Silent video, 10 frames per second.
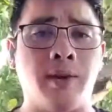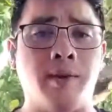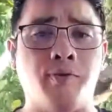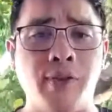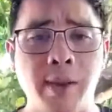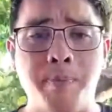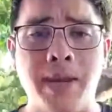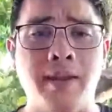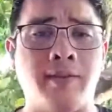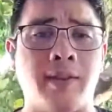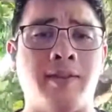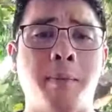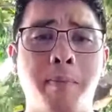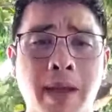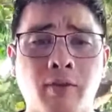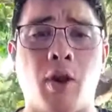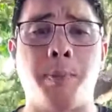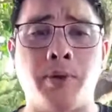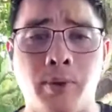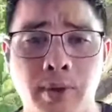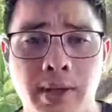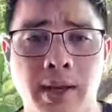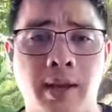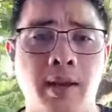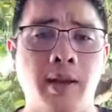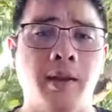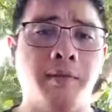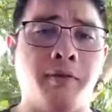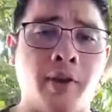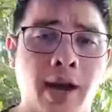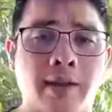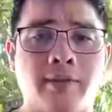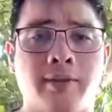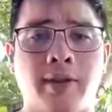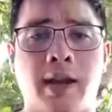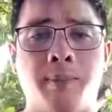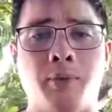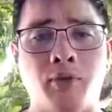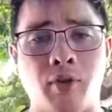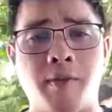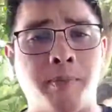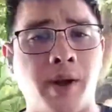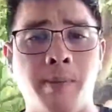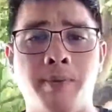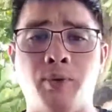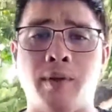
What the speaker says: the Philippines is the best opportunity for us to solve problems.